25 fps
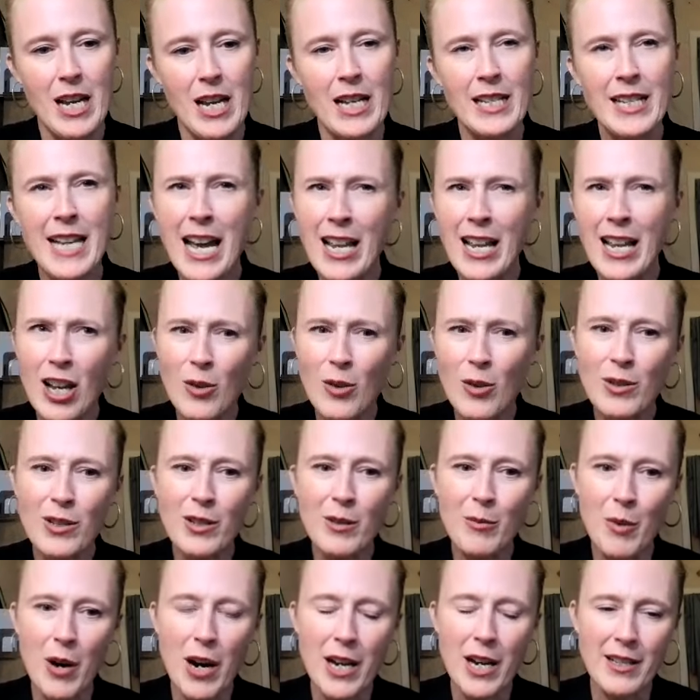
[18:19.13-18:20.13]
Because how long was
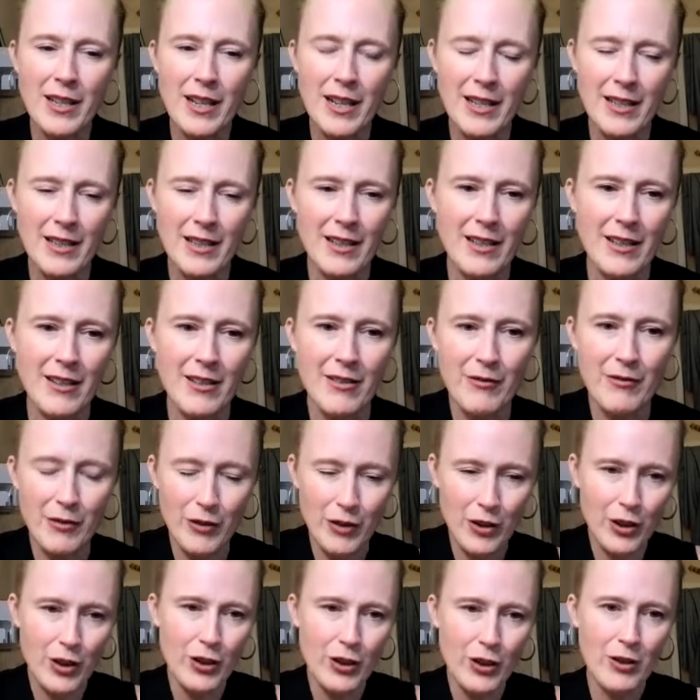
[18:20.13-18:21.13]
the process
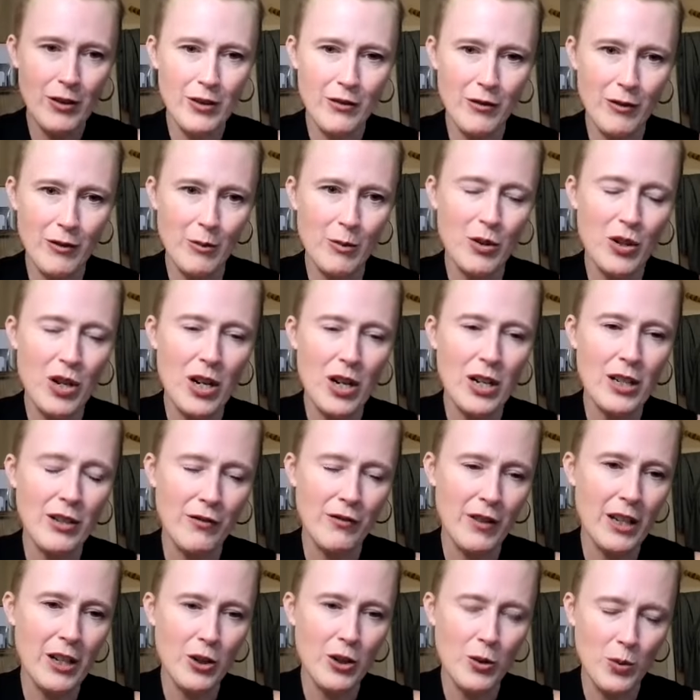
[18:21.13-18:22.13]
from start to
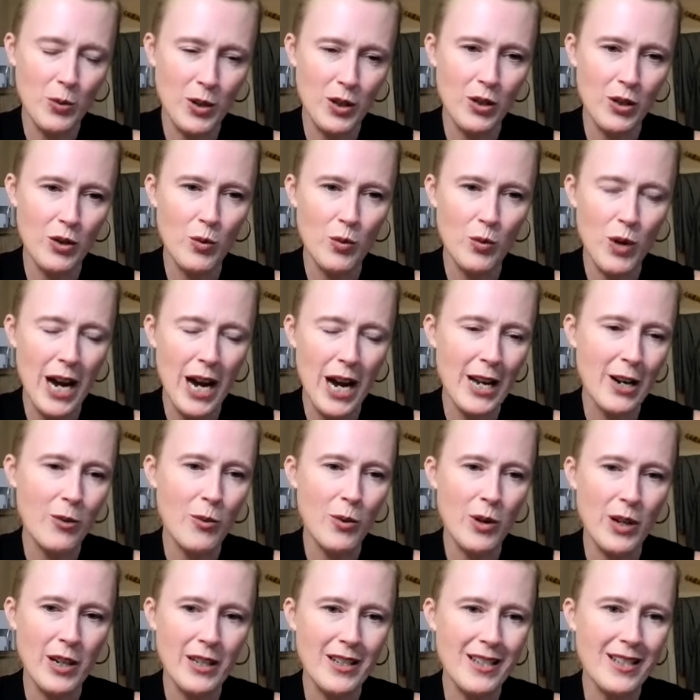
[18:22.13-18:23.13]
finish when you kind
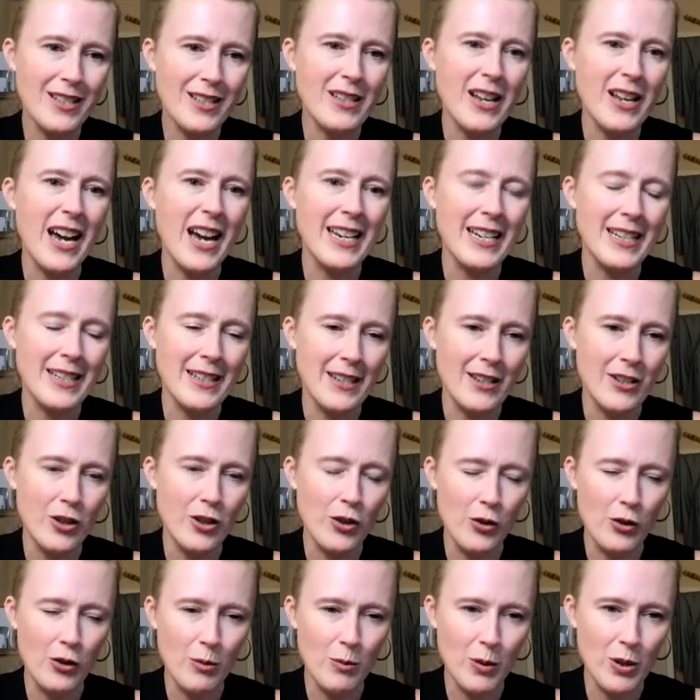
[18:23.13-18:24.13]
of decided to
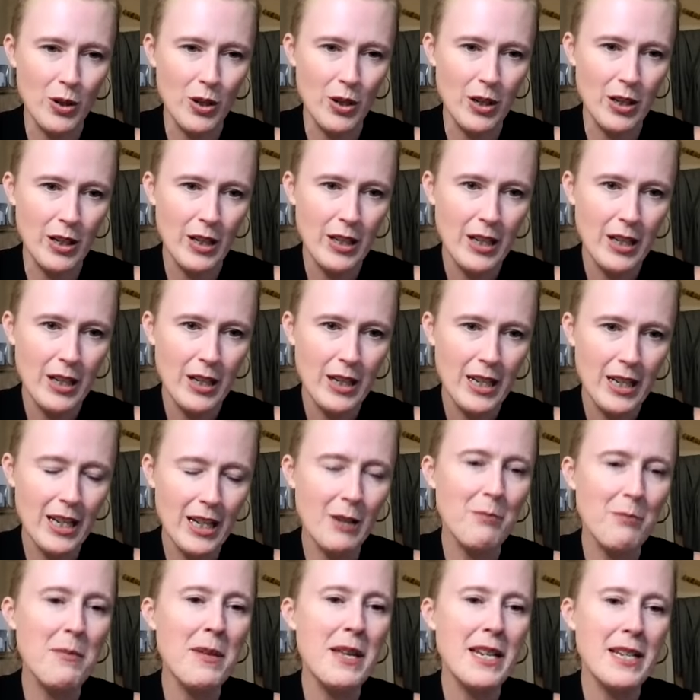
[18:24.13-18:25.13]
do the book and
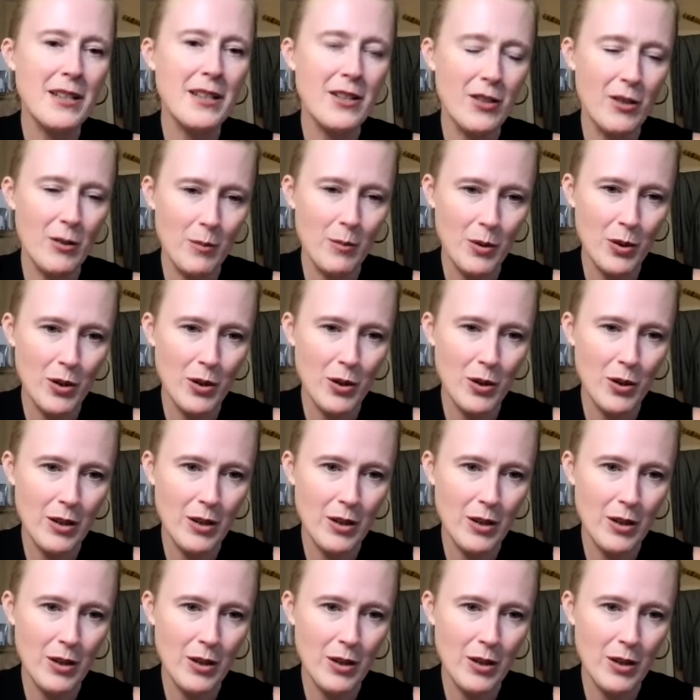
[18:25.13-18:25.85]
committed to the book?